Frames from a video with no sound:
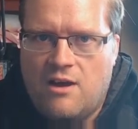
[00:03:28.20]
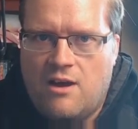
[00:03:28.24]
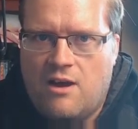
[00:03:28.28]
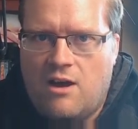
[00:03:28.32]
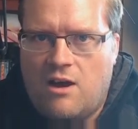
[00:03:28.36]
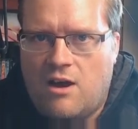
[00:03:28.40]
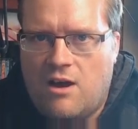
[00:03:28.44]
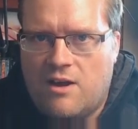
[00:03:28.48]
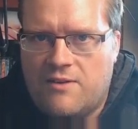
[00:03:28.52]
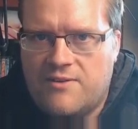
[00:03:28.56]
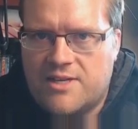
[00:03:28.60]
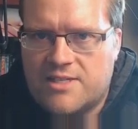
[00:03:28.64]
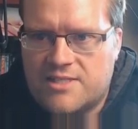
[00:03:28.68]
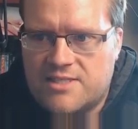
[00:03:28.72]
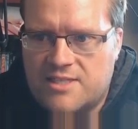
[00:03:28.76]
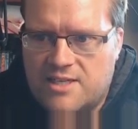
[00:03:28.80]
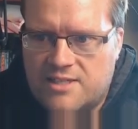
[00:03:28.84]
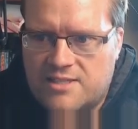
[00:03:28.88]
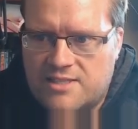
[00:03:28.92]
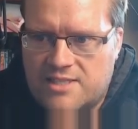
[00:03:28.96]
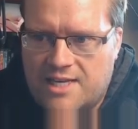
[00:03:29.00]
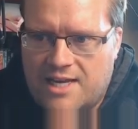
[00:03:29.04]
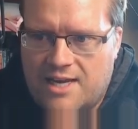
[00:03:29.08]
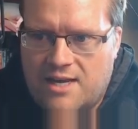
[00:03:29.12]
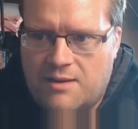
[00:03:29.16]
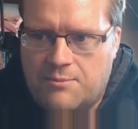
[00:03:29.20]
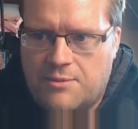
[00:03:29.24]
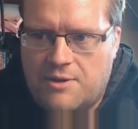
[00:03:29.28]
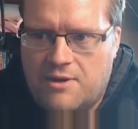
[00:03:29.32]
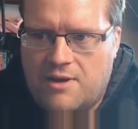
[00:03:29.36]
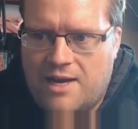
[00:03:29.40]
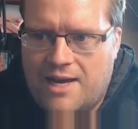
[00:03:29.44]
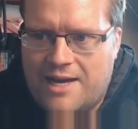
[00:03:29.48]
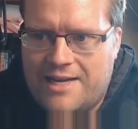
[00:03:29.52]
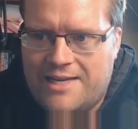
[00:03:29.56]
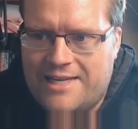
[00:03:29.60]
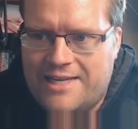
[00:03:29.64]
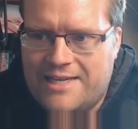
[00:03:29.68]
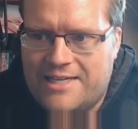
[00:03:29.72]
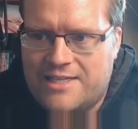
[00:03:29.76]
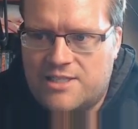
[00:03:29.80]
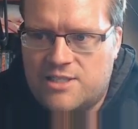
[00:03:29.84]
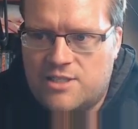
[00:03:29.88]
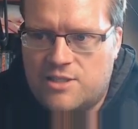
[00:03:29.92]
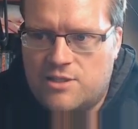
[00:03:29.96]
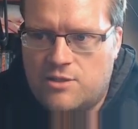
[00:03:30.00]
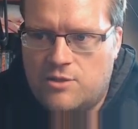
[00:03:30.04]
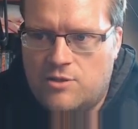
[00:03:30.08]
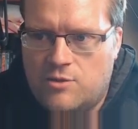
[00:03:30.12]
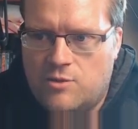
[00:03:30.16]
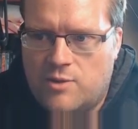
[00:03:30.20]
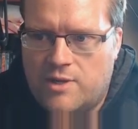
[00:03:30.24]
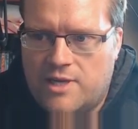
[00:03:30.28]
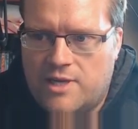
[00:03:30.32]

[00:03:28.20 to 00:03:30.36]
on this Nuxt app, I needed to